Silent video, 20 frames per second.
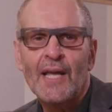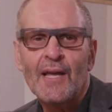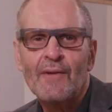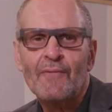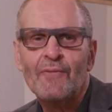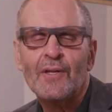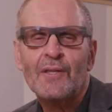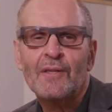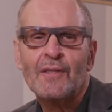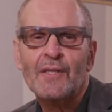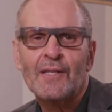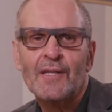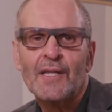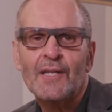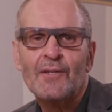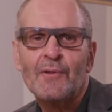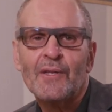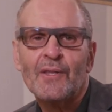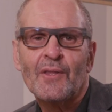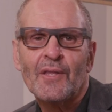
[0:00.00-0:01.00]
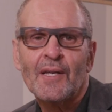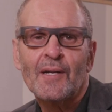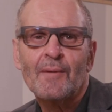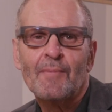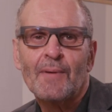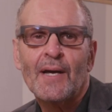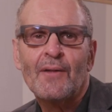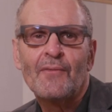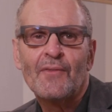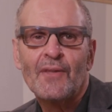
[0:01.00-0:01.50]
everything that we think
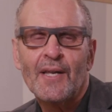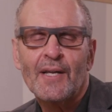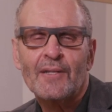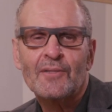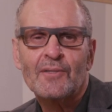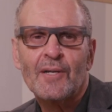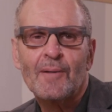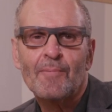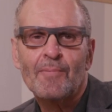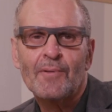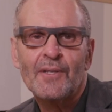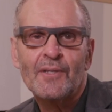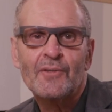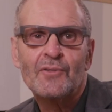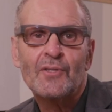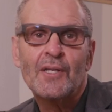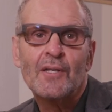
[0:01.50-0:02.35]
about in the next couple of years,